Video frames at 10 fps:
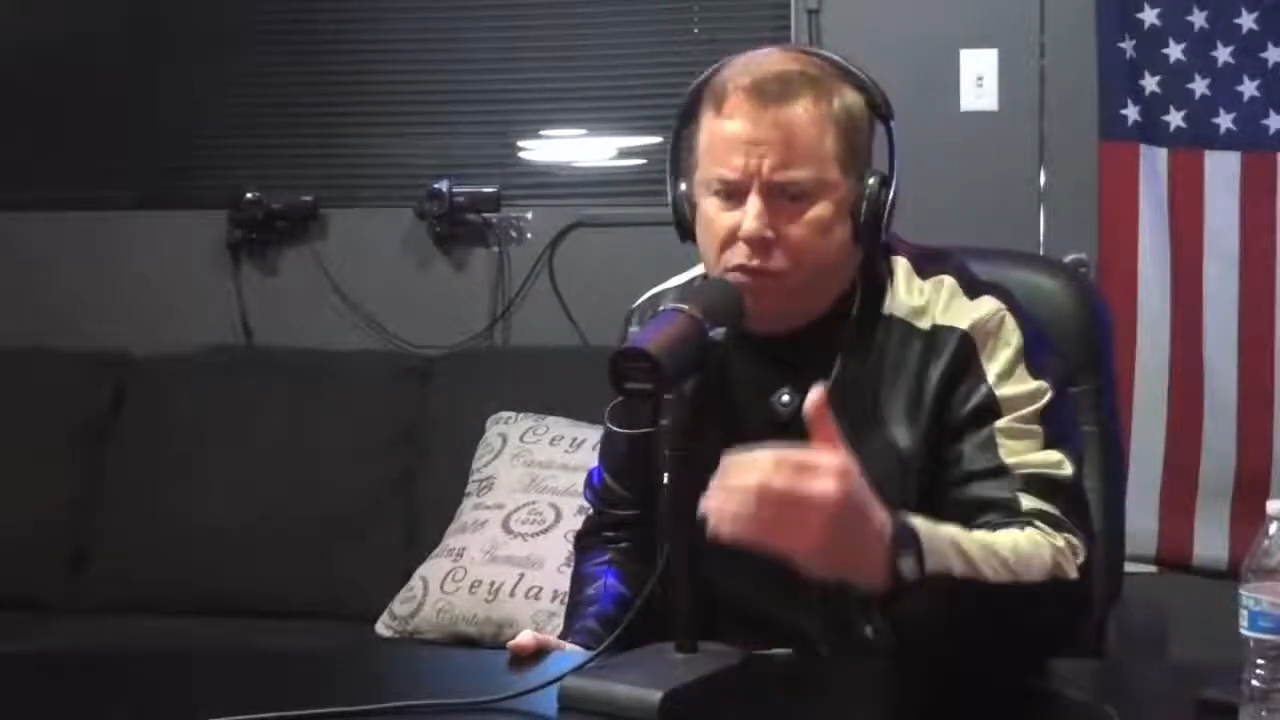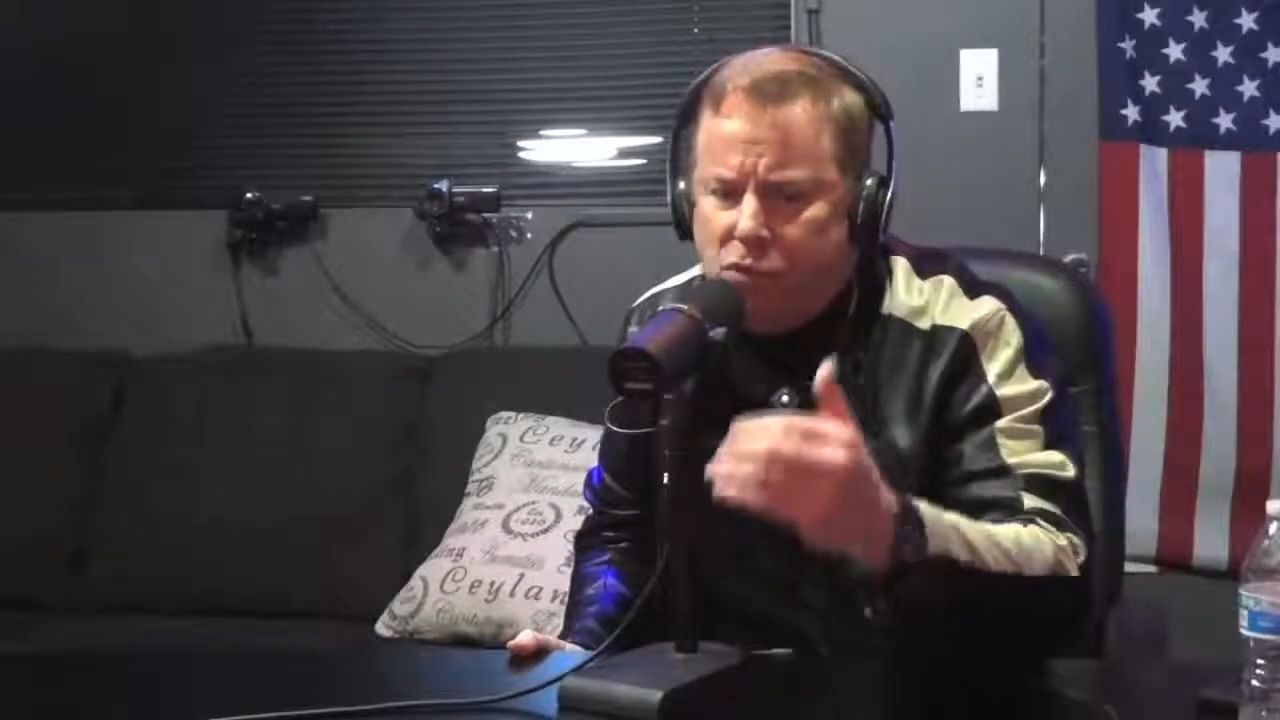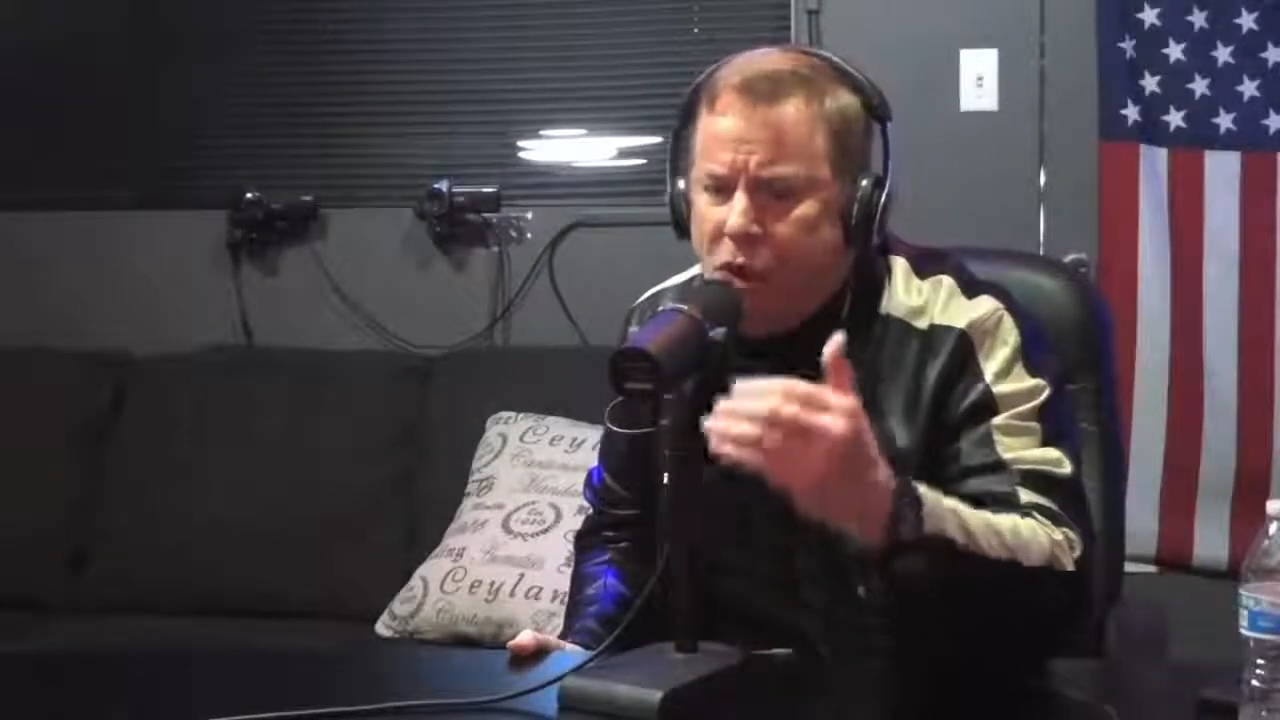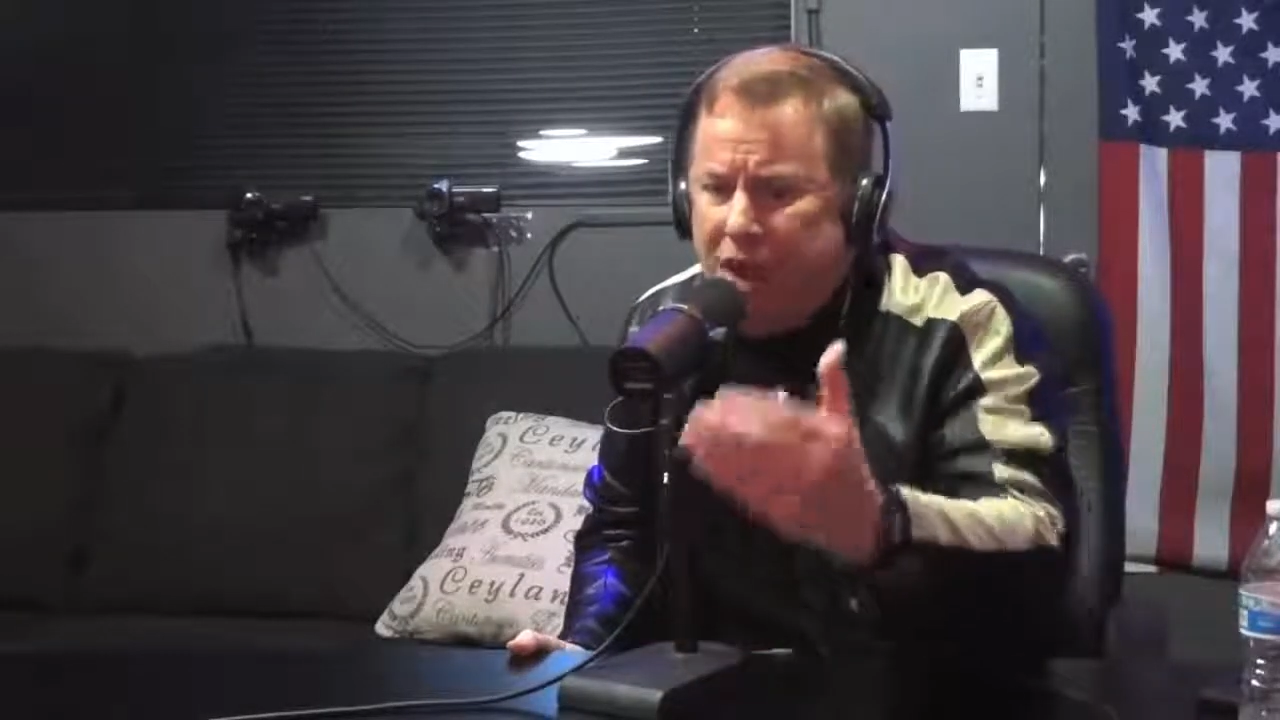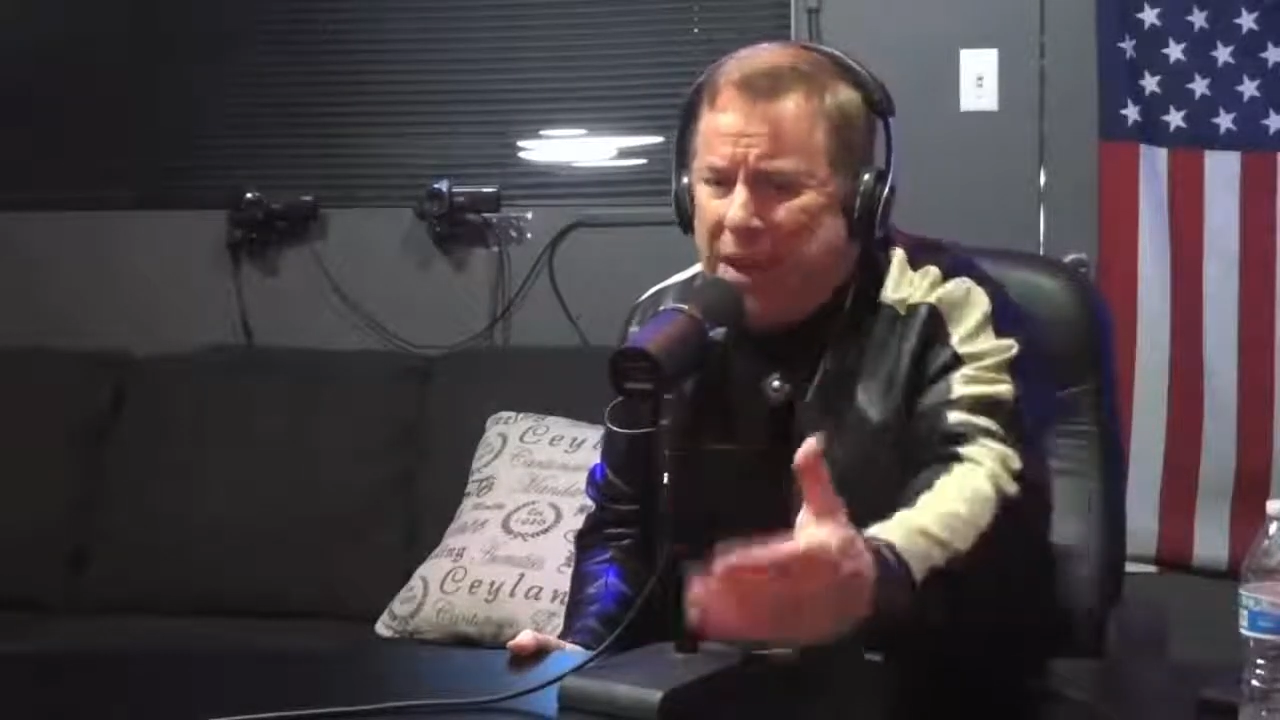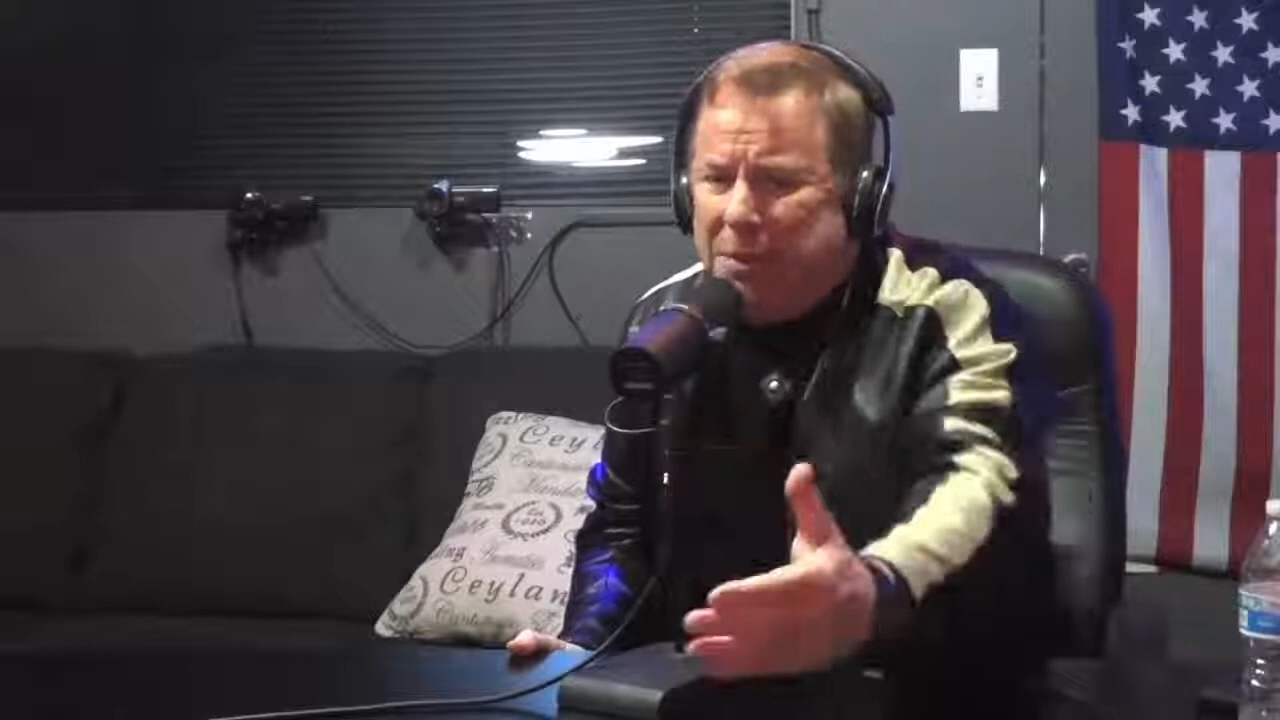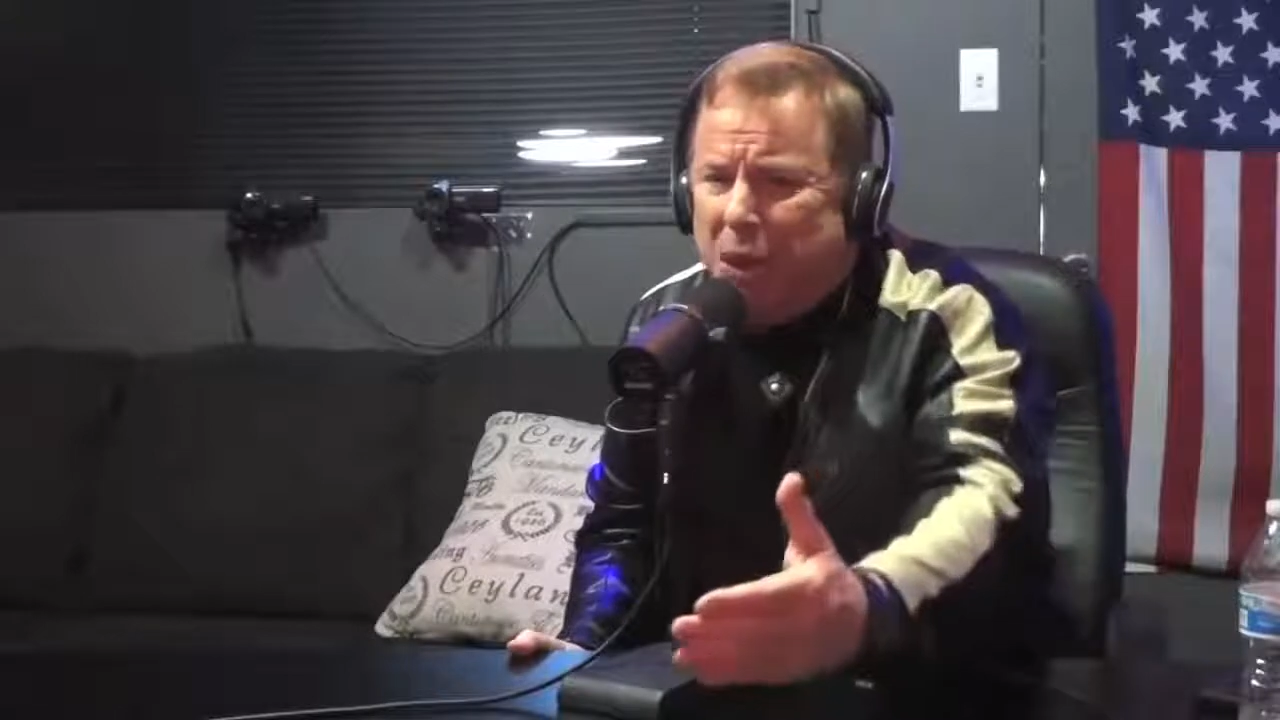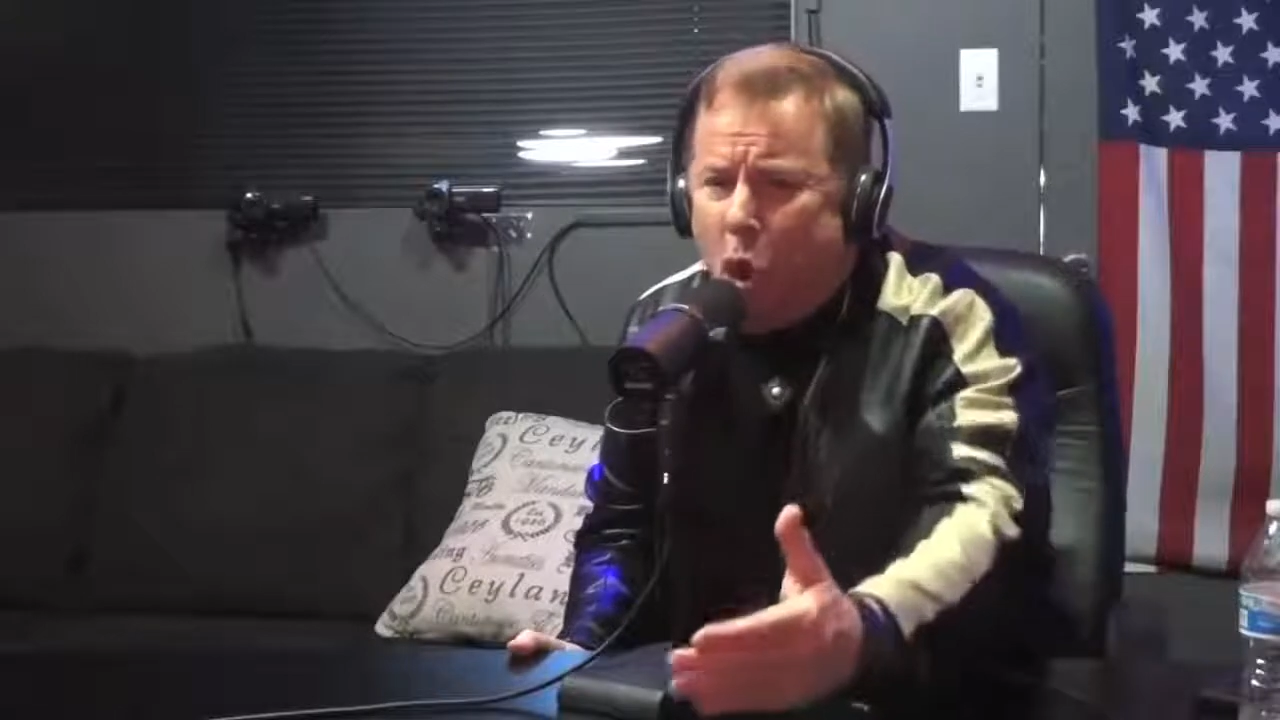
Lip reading: The